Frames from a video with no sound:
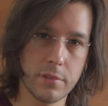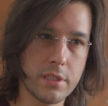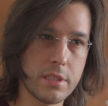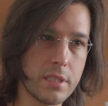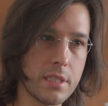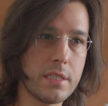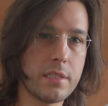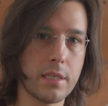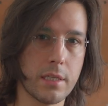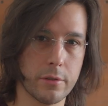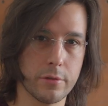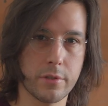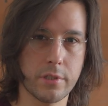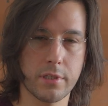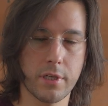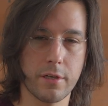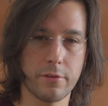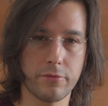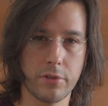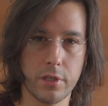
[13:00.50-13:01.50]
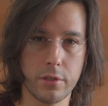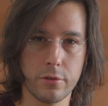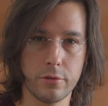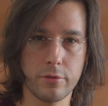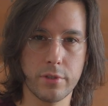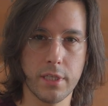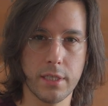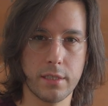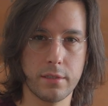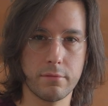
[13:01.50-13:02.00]
detailed stuff that you
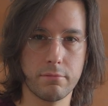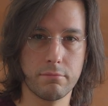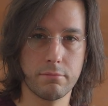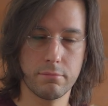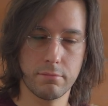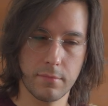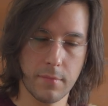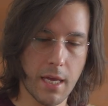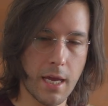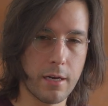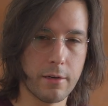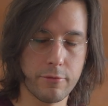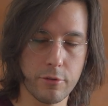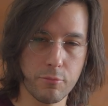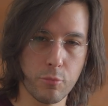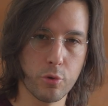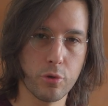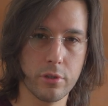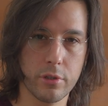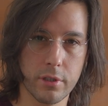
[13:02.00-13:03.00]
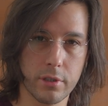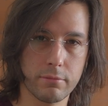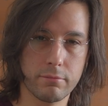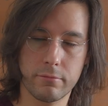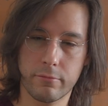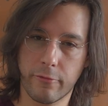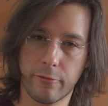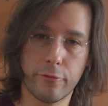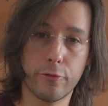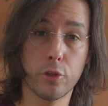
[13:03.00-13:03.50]
get out of a more
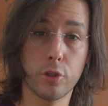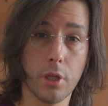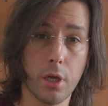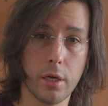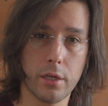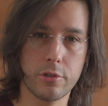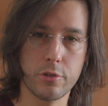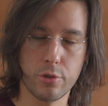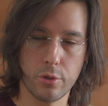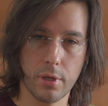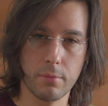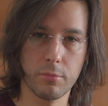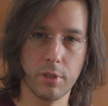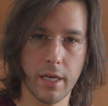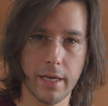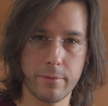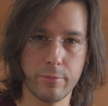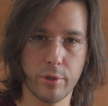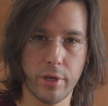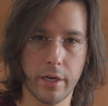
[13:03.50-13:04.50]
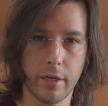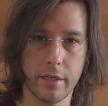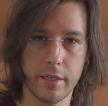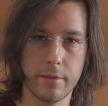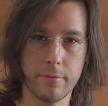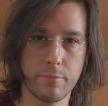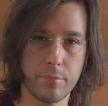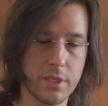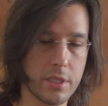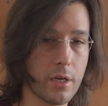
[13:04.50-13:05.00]
full-on drum library
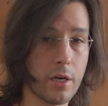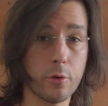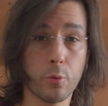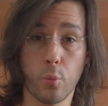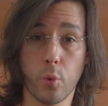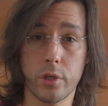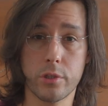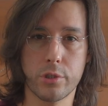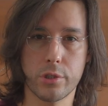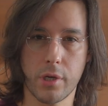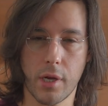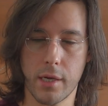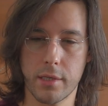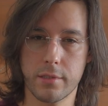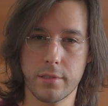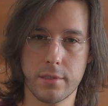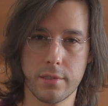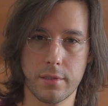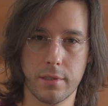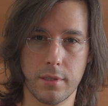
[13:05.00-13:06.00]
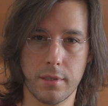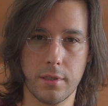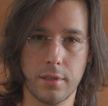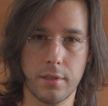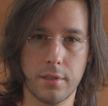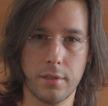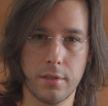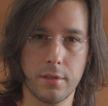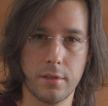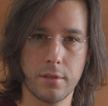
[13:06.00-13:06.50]
beyond one-shots.
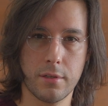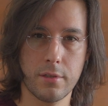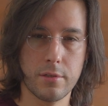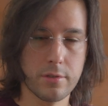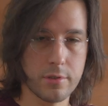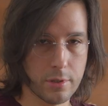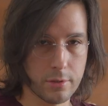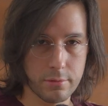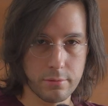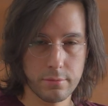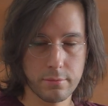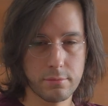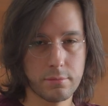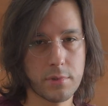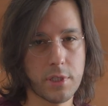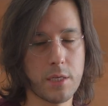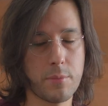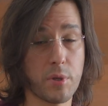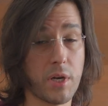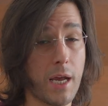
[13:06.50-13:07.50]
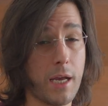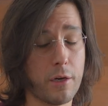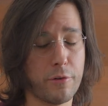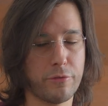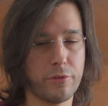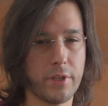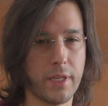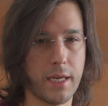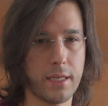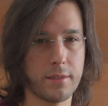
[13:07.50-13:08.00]
So keep an eye out
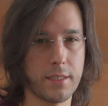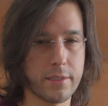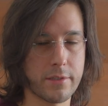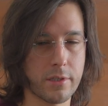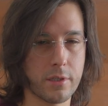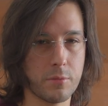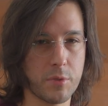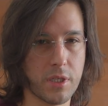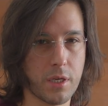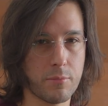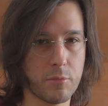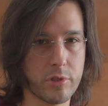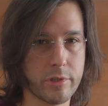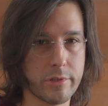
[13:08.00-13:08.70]
for that. That's going to be coming